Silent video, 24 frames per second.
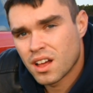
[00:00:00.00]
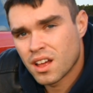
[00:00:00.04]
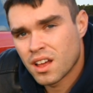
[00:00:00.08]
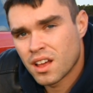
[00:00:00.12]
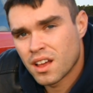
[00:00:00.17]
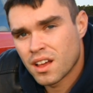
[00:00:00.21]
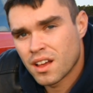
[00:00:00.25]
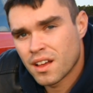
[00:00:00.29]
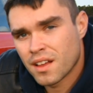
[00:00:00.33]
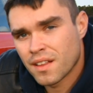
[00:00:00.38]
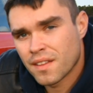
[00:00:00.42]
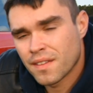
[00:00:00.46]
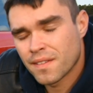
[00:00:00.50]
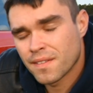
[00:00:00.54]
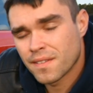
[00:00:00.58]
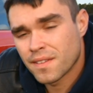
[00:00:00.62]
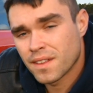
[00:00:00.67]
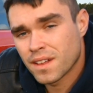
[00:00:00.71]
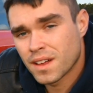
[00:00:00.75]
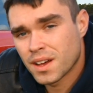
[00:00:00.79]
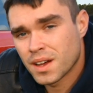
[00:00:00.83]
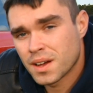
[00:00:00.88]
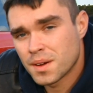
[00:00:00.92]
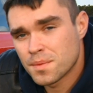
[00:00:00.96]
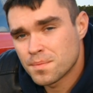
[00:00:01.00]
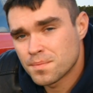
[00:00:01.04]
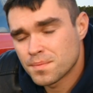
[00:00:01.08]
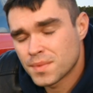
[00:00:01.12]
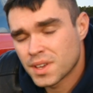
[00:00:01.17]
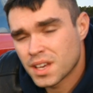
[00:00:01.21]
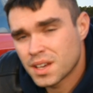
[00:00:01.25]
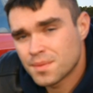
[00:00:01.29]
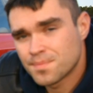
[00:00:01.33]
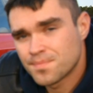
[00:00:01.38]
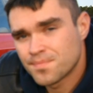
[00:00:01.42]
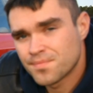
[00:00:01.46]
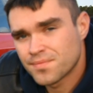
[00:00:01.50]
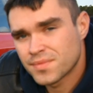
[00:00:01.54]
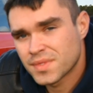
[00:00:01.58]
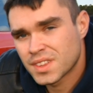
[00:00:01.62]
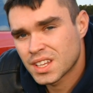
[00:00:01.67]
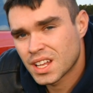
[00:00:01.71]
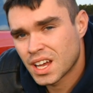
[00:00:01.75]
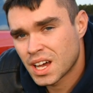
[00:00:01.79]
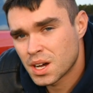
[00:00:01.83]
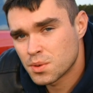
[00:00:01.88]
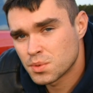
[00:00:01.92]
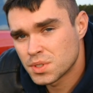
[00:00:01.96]
And, um, yeah.
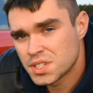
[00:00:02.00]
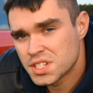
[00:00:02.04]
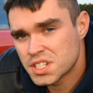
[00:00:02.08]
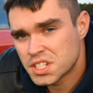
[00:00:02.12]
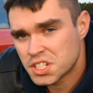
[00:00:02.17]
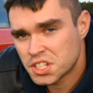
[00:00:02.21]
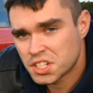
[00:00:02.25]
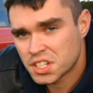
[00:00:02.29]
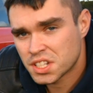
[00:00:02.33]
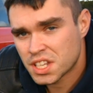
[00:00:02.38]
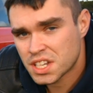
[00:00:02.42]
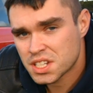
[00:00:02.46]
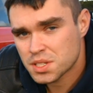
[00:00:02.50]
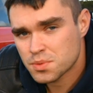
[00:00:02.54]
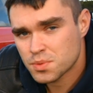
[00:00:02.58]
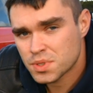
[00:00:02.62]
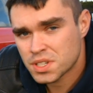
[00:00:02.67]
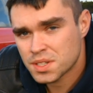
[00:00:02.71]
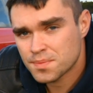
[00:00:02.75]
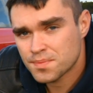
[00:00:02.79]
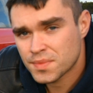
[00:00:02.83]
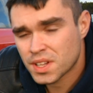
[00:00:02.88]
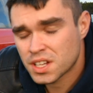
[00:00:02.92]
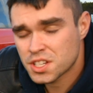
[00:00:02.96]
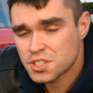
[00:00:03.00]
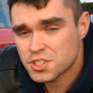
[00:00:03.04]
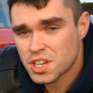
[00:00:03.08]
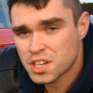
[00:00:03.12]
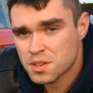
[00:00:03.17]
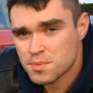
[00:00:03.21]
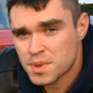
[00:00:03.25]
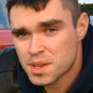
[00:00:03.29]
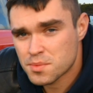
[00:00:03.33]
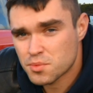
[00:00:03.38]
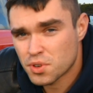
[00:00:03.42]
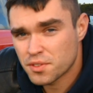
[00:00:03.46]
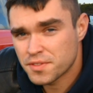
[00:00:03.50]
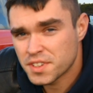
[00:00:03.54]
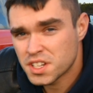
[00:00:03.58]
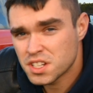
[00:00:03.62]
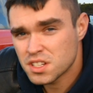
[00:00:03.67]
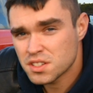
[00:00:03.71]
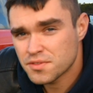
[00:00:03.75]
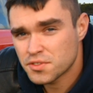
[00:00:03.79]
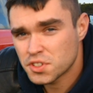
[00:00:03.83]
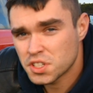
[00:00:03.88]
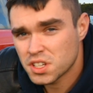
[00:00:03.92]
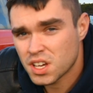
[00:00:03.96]
I will see you in the next one. I'll try to make more
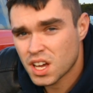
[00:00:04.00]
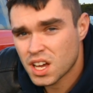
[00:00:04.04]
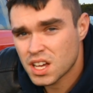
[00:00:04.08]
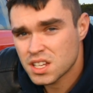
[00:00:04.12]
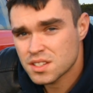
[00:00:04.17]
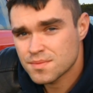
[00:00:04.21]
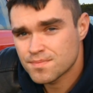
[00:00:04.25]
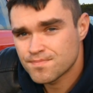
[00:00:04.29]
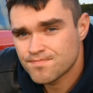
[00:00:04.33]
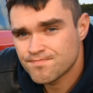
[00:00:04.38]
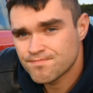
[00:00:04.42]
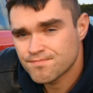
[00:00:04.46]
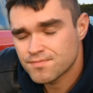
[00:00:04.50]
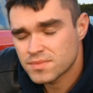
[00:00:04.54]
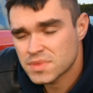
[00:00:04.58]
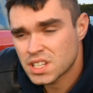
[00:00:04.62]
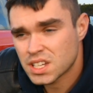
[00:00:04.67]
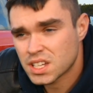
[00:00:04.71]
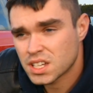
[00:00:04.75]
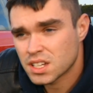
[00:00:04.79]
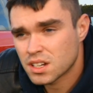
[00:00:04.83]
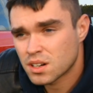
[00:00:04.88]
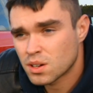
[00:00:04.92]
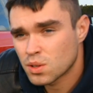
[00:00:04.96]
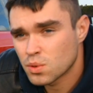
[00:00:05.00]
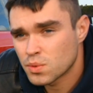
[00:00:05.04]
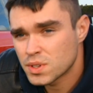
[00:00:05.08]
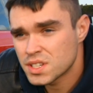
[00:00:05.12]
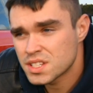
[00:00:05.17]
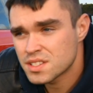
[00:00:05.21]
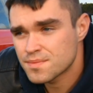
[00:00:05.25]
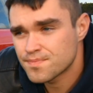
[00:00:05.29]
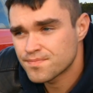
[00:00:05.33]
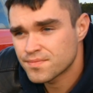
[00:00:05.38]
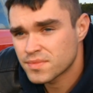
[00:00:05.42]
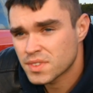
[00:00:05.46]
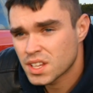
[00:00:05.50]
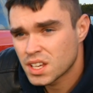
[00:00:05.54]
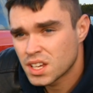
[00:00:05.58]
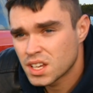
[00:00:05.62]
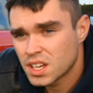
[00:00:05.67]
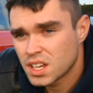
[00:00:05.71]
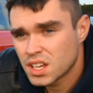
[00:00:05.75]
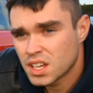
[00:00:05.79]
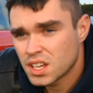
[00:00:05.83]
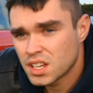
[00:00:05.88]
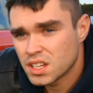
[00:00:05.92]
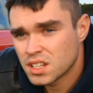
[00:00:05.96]
videos for you guys, like always.
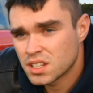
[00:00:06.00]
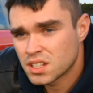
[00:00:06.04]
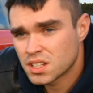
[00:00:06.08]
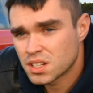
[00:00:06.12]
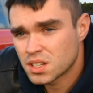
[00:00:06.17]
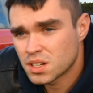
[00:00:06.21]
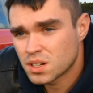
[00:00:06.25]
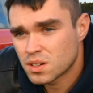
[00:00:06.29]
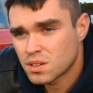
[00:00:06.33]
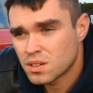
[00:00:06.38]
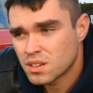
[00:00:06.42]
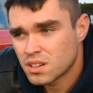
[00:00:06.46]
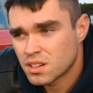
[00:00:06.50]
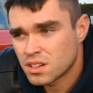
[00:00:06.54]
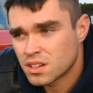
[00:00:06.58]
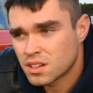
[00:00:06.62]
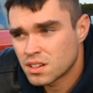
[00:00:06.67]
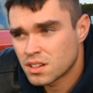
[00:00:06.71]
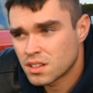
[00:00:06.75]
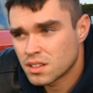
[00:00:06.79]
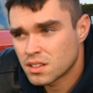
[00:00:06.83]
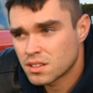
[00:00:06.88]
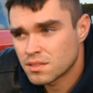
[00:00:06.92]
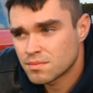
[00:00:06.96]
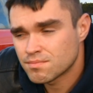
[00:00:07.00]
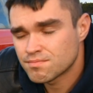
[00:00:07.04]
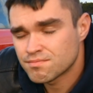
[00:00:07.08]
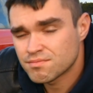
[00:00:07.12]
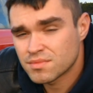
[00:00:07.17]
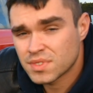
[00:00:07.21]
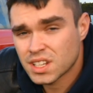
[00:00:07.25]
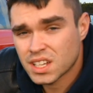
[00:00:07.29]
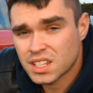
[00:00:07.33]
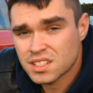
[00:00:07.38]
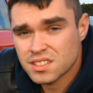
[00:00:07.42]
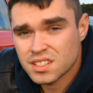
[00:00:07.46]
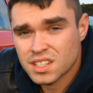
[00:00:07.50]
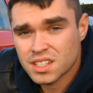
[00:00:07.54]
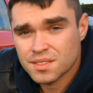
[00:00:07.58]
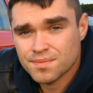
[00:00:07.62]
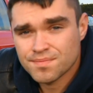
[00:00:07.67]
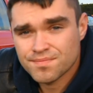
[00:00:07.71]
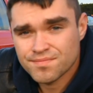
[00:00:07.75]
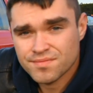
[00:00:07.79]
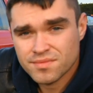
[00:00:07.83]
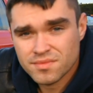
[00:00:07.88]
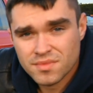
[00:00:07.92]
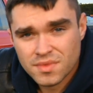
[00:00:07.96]
You know, um, like I said,
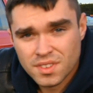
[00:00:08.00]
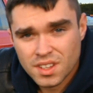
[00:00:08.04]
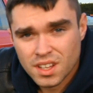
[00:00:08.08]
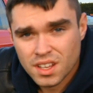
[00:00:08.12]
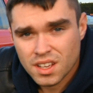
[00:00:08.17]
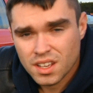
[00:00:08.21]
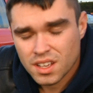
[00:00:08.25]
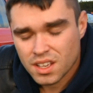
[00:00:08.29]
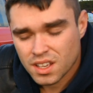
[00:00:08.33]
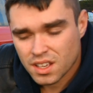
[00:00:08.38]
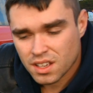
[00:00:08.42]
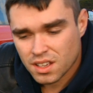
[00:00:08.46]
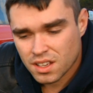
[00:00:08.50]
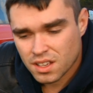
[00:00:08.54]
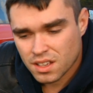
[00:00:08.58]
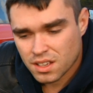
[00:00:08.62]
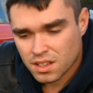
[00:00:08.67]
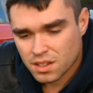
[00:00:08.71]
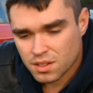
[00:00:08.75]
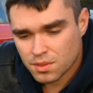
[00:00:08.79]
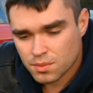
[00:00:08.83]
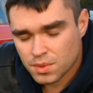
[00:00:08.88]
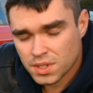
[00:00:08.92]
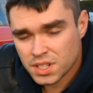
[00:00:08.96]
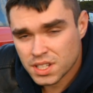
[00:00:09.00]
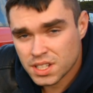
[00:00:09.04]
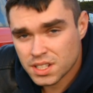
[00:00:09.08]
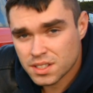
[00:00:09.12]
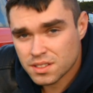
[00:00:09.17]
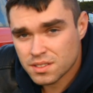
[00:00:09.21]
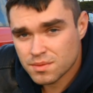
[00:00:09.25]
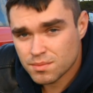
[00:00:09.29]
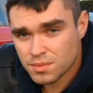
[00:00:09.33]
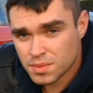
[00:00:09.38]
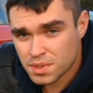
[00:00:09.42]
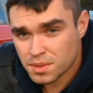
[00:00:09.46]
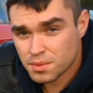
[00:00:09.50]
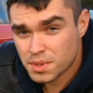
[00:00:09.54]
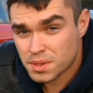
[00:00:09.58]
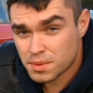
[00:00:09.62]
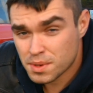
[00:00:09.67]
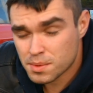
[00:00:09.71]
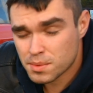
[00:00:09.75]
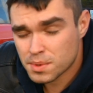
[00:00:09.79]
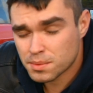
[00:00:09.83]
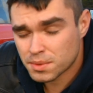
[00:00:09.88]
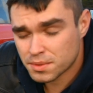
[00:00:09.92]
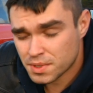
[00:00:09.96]
we need, we, we,
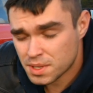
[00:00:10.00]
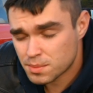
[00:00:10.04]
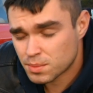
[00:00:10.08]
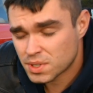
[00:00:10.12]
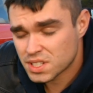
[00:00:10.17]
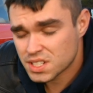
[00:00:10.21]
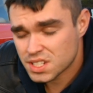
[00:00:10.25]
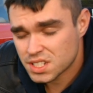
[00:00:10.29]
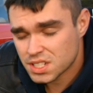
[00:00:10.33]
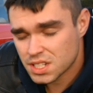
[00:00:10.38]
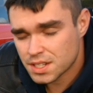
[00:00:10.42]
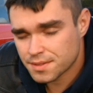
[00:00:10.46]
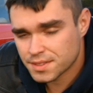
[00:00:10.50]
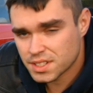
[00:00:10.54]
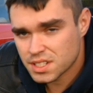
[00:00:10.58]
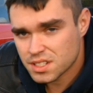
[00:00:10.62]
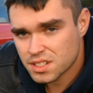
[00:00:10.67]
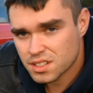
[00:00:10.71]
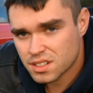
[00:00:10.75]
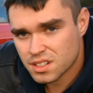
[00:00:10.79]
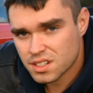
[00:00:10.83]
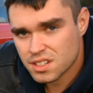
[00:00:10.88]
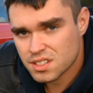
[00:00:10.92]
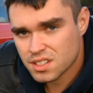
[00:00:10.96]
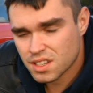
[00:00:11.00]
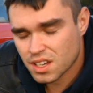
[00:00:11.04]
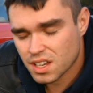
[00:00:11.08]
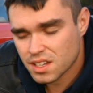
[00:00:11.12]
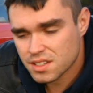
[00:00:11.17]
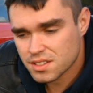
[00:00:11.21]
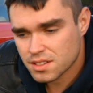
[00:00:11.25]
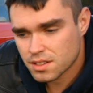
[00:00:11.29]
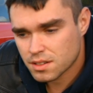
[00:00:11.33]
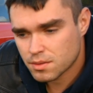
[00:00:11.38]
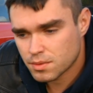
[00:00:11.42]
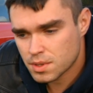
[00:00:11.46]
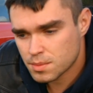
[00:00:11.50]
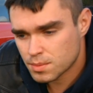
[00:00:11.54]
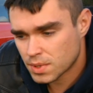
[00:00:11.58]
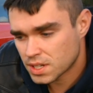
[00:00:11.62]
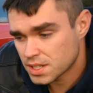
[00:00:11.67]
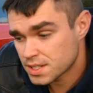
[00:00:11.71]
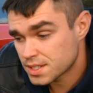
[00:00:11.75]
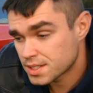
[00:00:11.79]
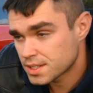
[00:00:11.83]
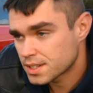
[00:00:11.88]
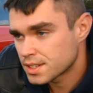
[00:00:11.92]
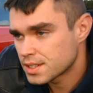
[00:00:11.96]
we, we must save these cars, guys. We
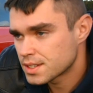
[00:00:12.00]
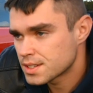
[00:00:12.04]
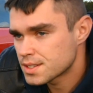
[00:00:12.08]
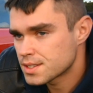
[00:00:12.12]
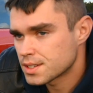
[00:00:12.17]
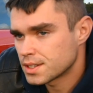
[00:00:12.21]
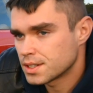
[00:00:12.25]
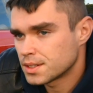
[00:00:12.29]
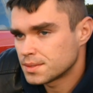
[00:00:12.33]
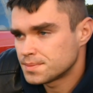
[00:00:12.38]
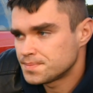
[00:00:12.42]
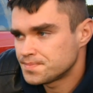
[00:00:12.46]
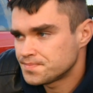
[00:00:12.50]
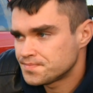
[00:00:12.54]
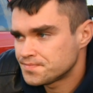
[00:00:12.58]
must. So,